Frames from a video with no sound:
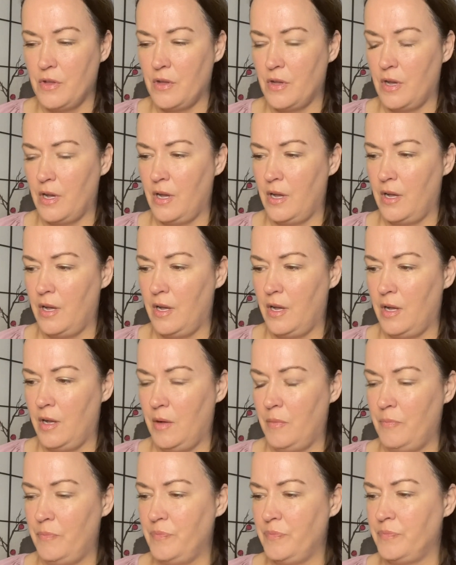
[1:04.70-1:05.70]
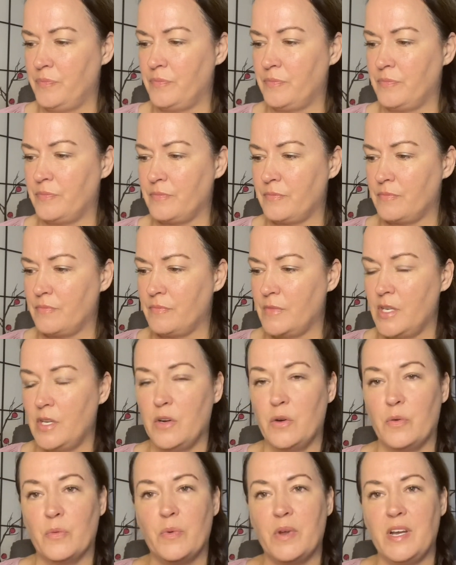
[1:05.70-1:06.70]
um, you
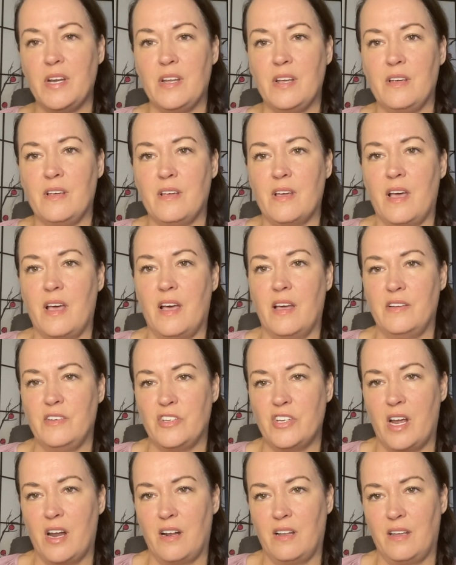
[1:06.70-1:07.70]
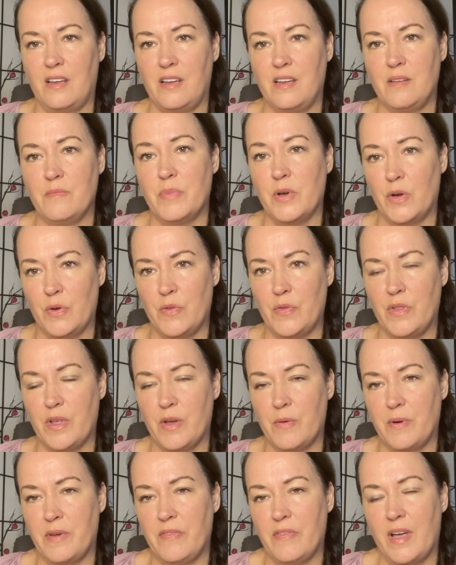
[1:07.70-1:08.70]
know, reading and channeling both that
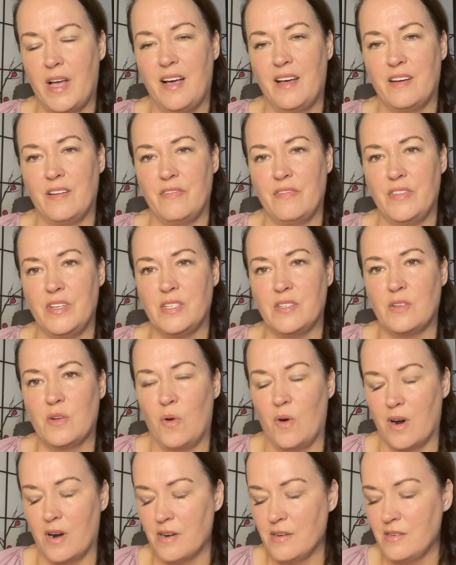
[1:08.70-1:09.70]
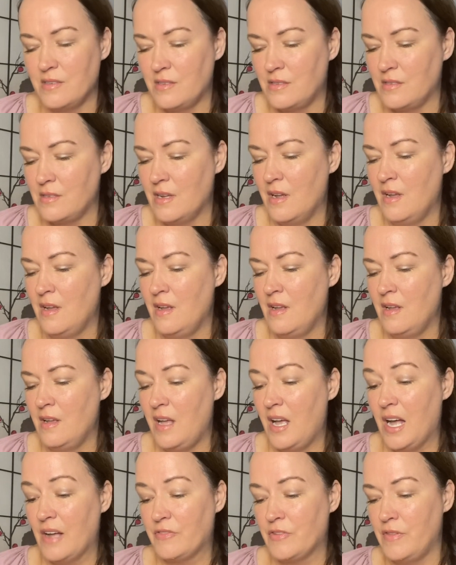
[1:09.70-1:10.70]
we've had of this course.
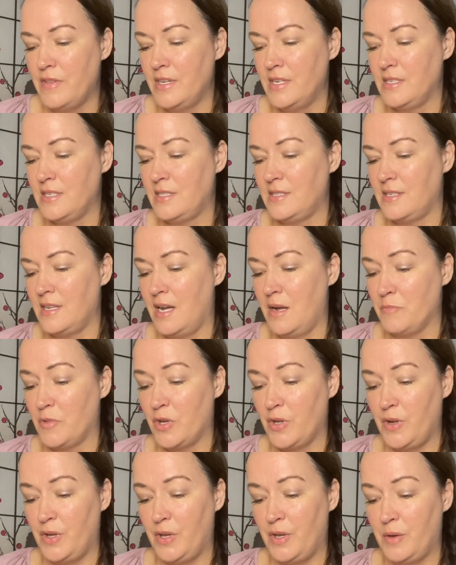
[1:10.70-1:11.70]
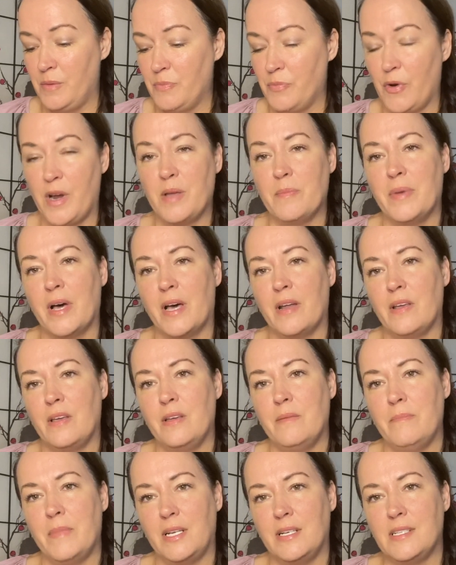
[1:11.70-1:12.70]
After this, I'm going to pray about
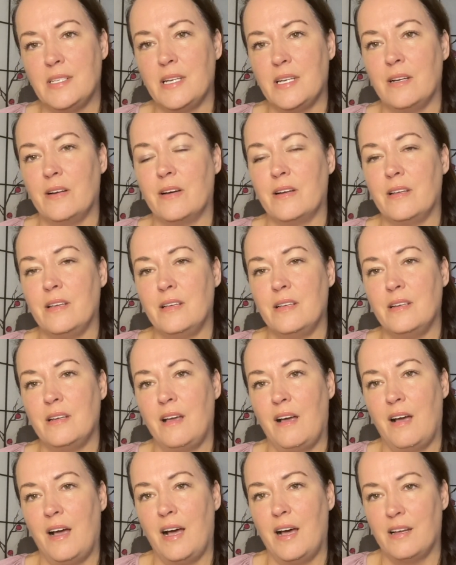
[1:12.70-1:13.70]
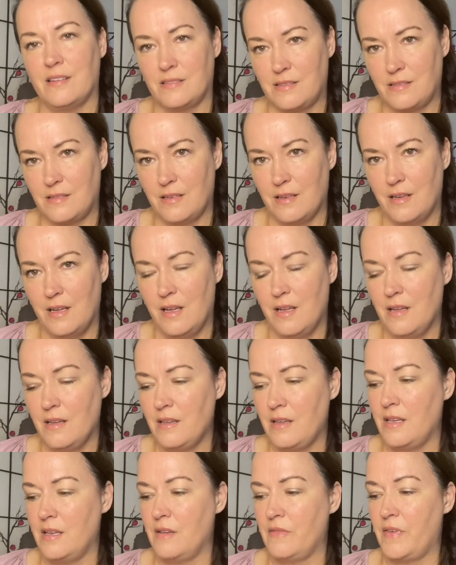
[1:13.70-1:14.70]
it, meditate on it, ask
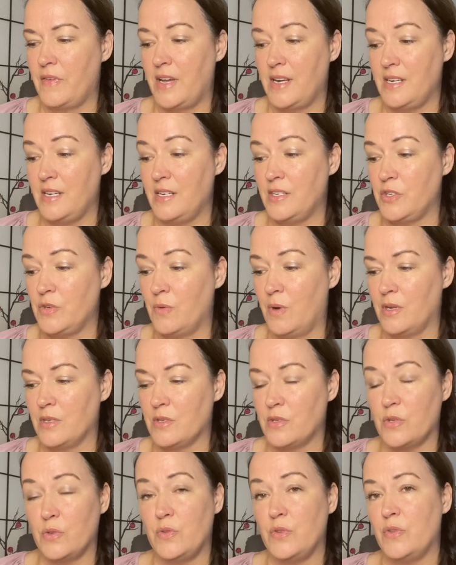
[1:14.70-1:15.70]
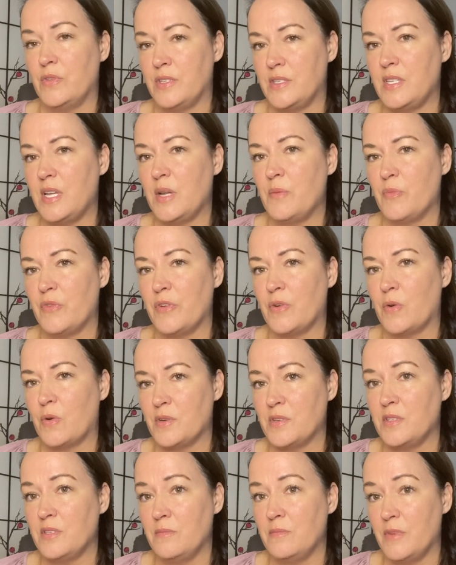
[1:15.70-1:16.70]
if I need to also do the same with the
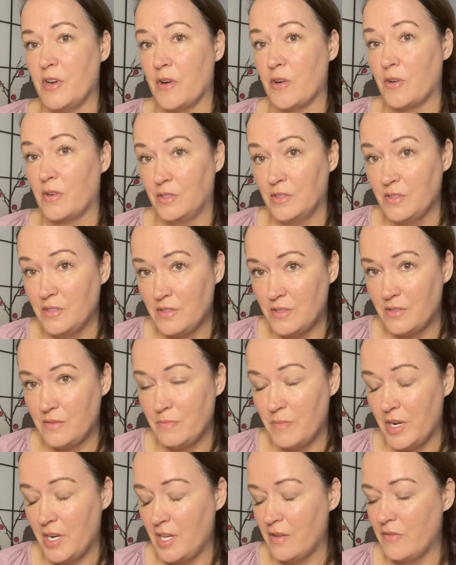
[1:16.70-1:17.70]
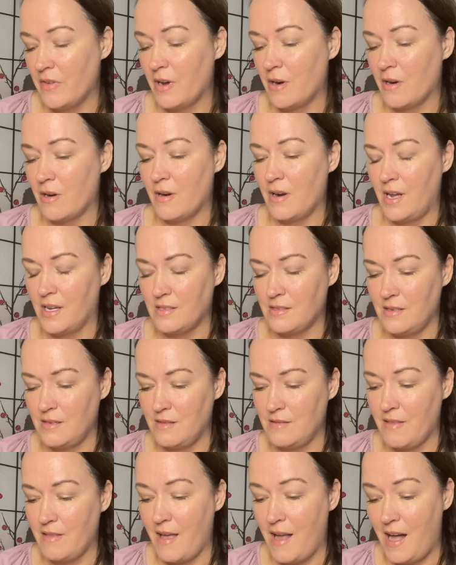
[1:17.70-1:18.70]
Course in Miracles. Many of them are
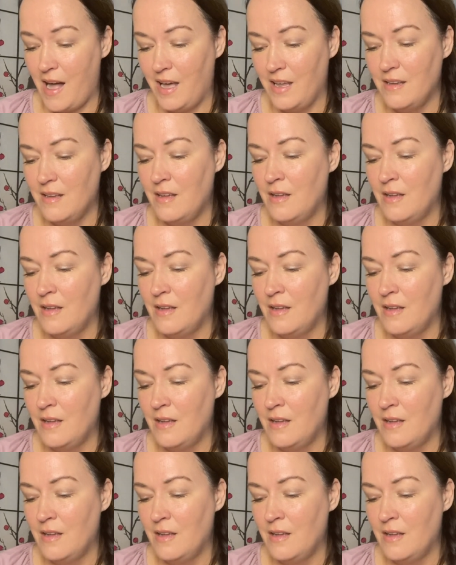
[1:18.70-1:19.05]
asking that.